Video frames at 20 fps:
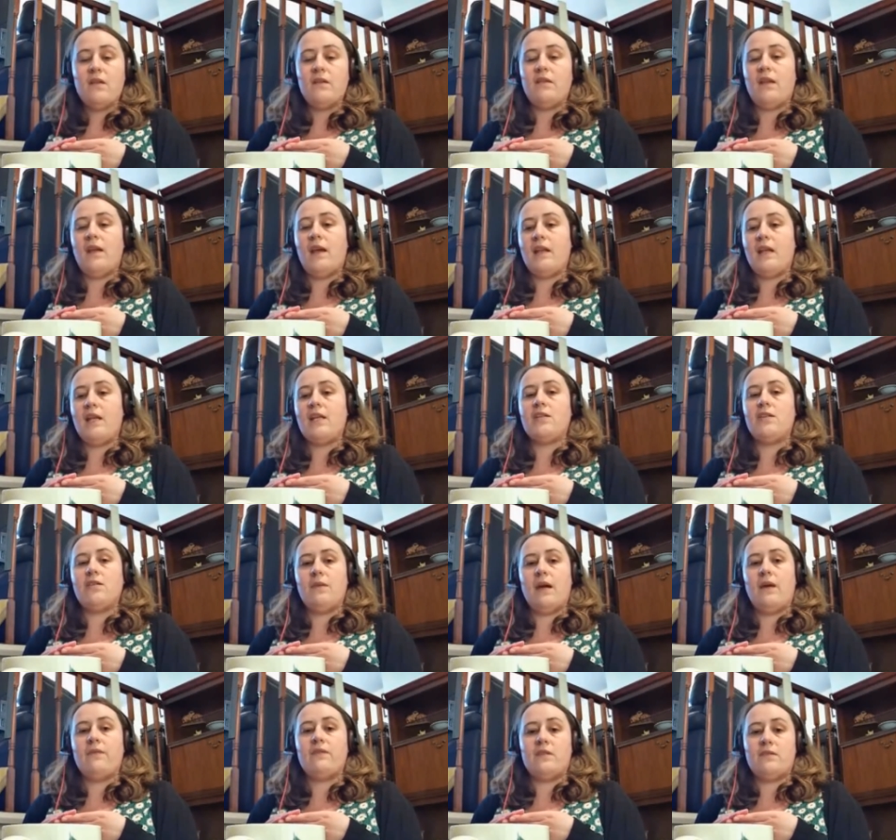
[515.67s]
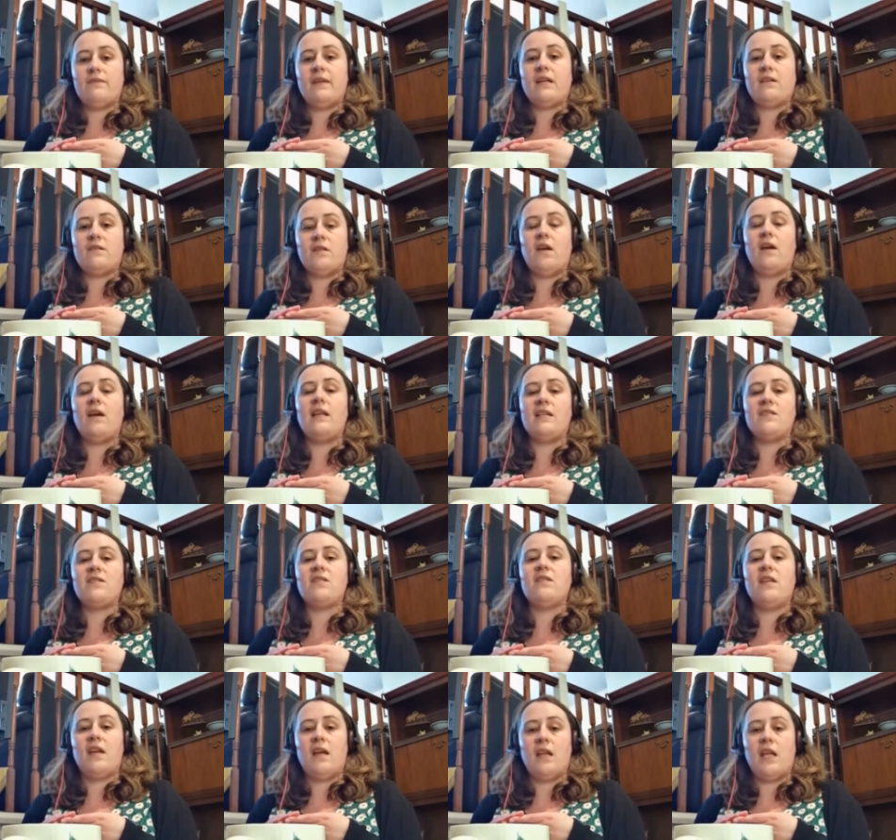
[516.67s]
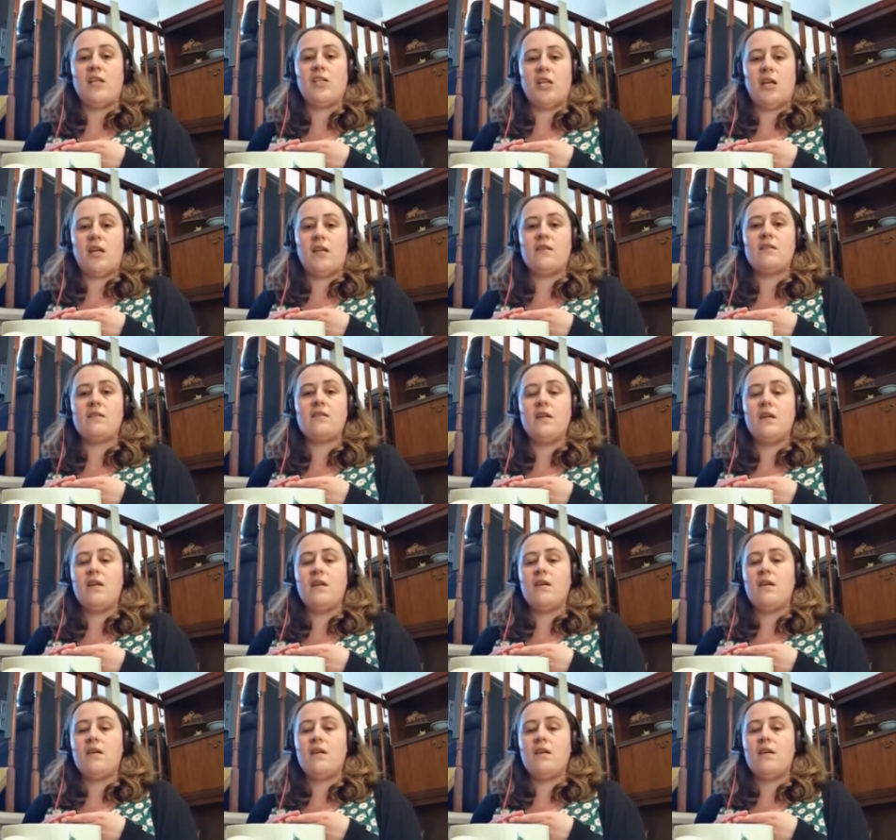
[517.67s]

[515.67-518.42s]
you have a direct dial into the NHS